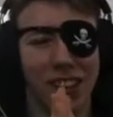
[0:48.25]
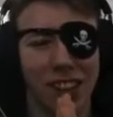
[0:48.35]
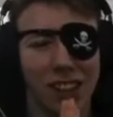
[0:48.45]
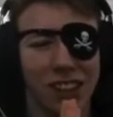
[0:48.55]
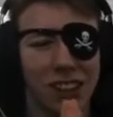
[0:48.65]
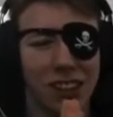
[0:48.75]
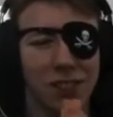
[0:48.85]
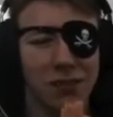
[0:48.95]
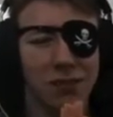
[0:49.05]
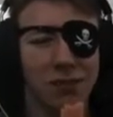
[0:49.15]

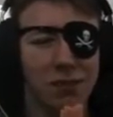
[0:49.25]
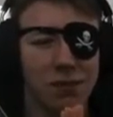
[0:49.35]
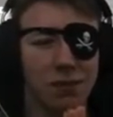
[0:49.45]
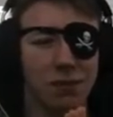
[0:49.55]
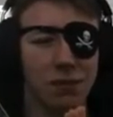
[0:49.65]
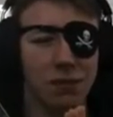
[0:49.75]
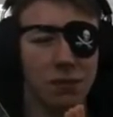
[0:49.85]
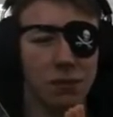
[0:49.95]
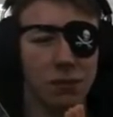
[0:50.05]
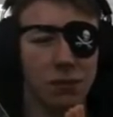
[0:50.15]

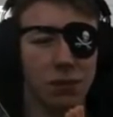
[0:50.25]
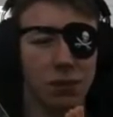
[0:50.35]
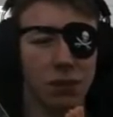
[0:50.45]
Nobody speaks.